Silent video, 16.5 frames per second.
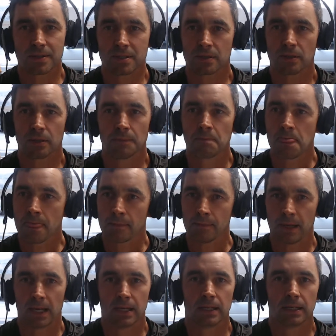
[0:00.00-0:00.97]
So,
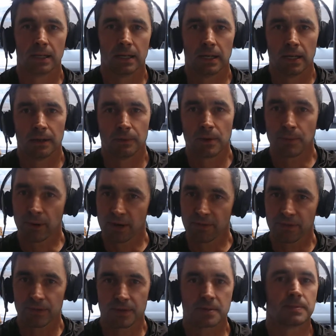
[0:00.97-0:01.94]
man, we pray
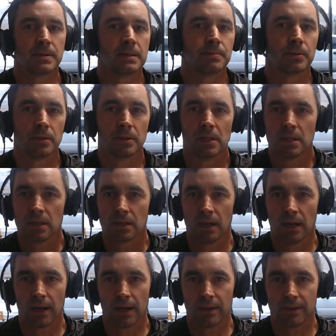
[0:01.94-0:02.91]
for those people
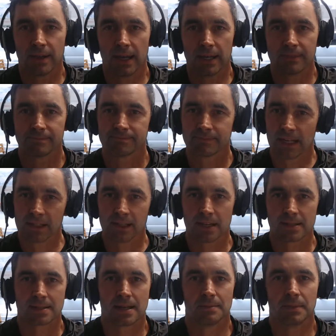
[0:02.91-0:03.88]
that
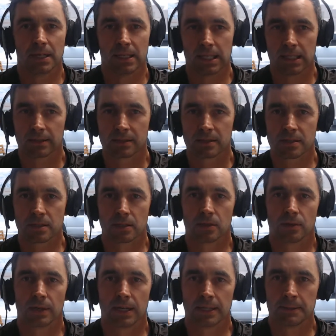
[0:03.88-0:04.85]
lost that money.
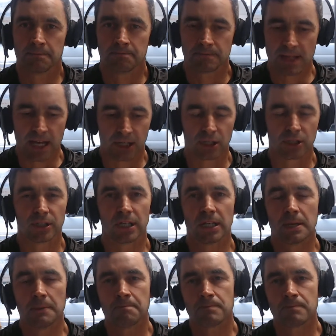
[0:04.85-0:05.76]
So, not good.